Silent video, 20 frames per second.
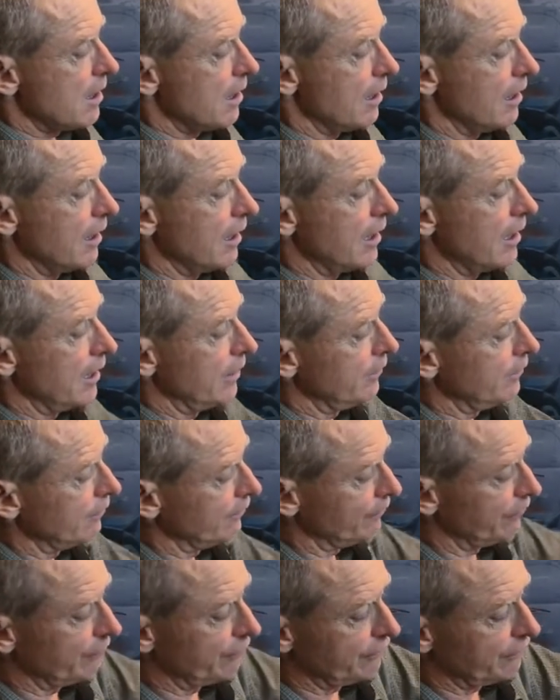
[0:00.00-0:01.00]
And
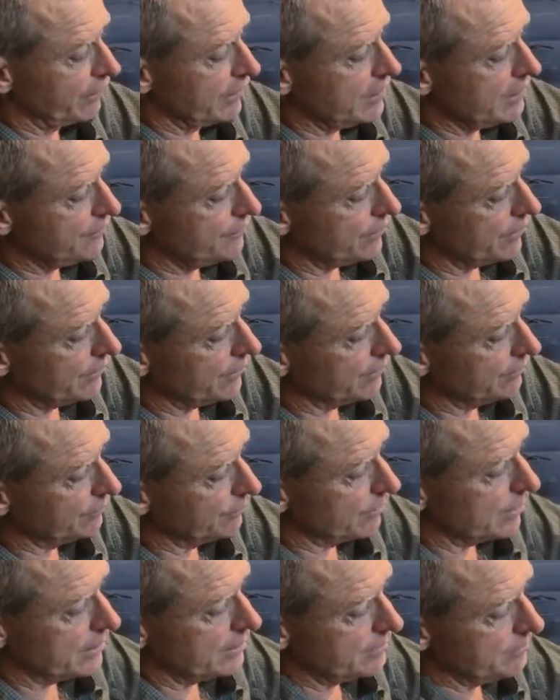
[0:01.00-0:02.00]
there's a sleeve on
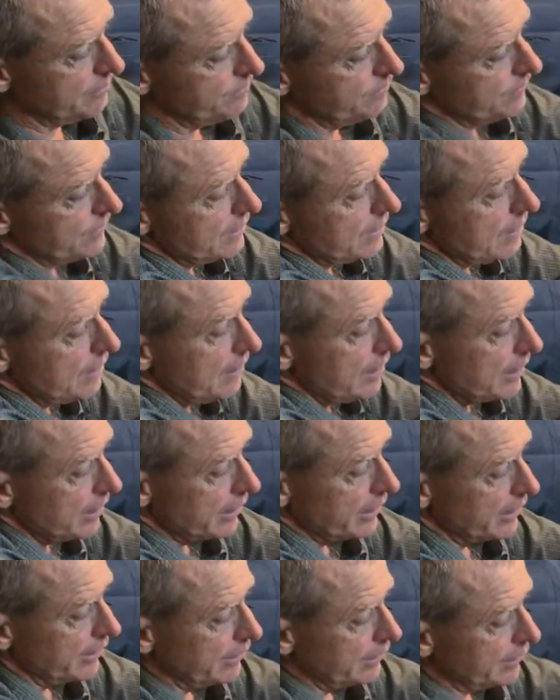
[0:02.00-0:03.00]
this one.
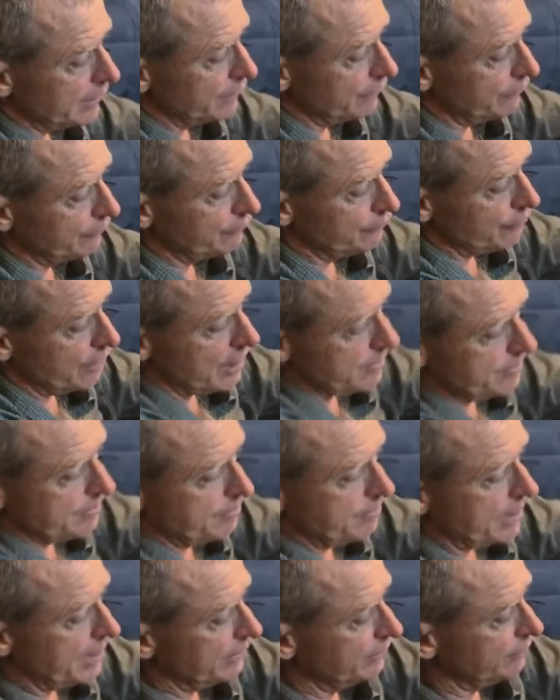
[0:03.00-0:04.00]
And you can just drop a
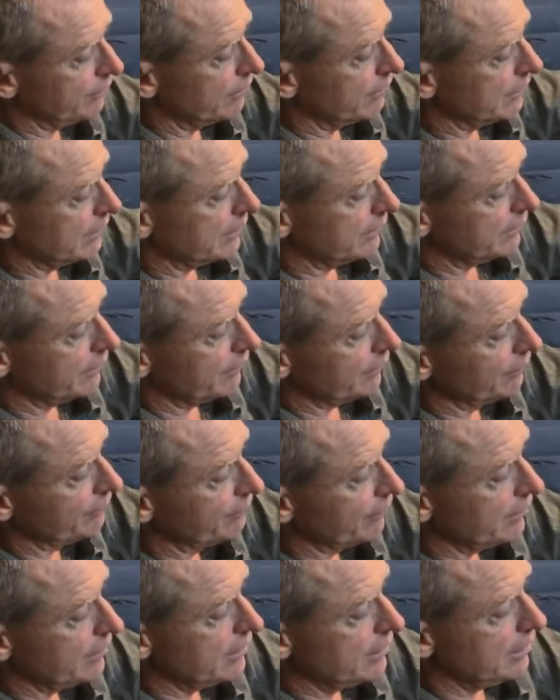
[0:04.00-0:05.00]
pencil into the
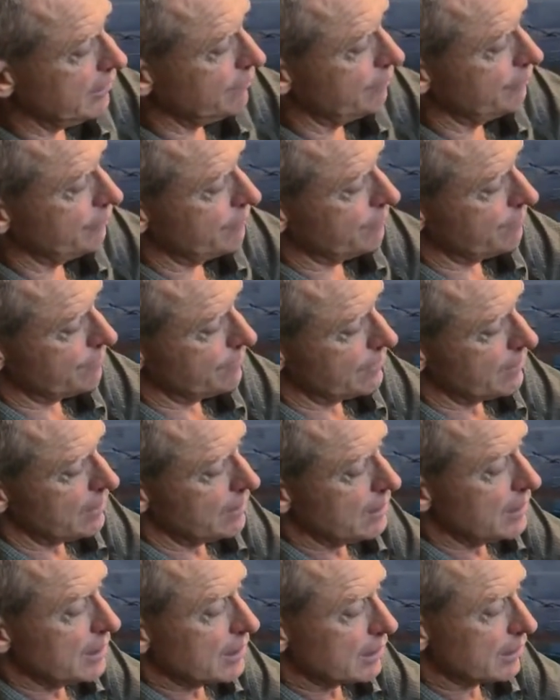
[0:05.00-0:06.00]
sleeve,
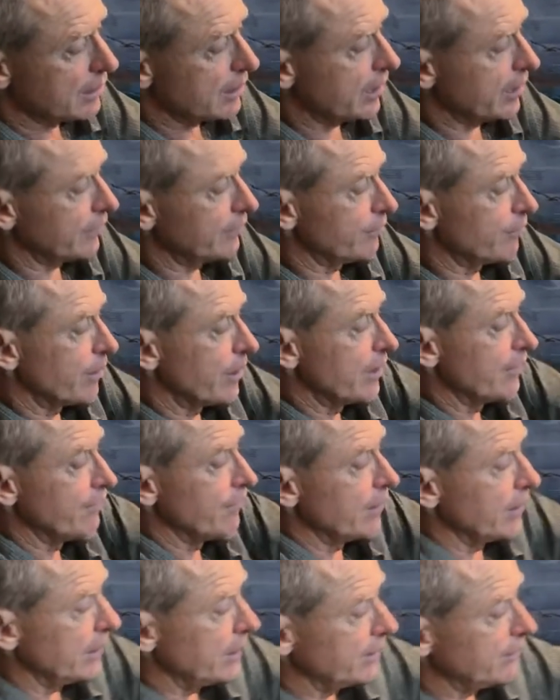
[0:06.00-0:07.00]
cut it to
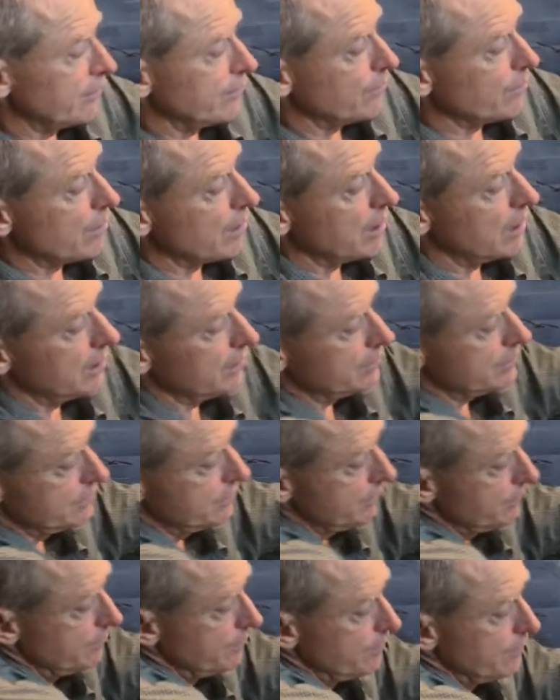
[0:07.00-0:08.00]
whatever length you want.
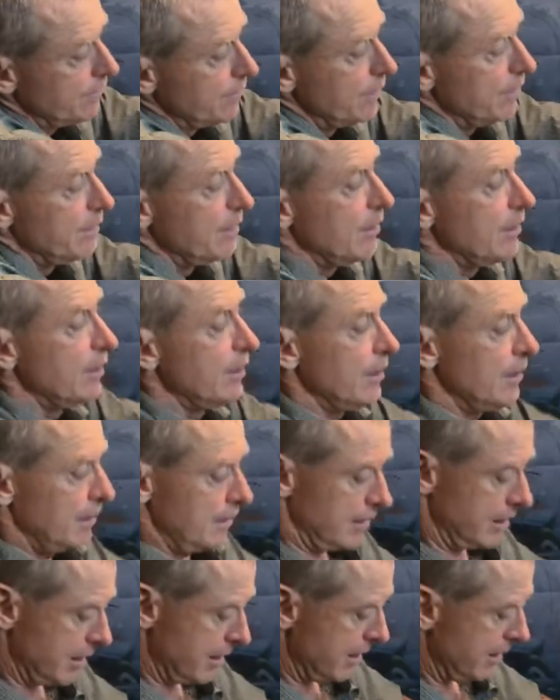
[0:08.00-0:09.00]

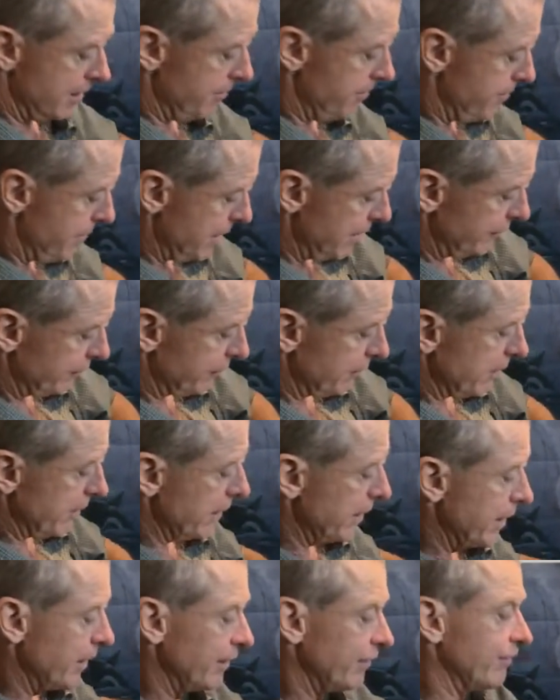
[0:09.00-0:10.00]
And
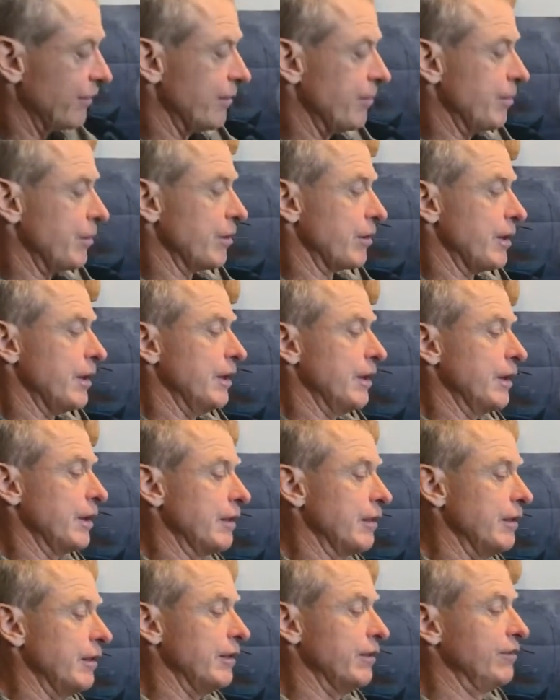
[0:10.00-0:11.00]
basically it ends up looking
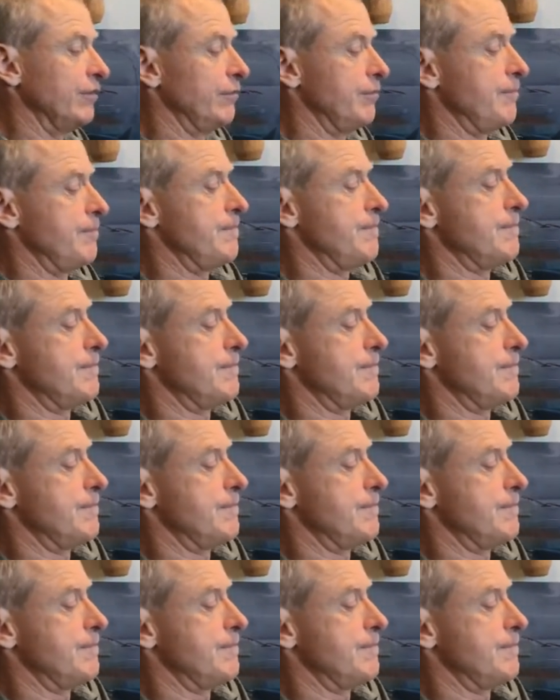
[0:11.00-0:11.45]
like this.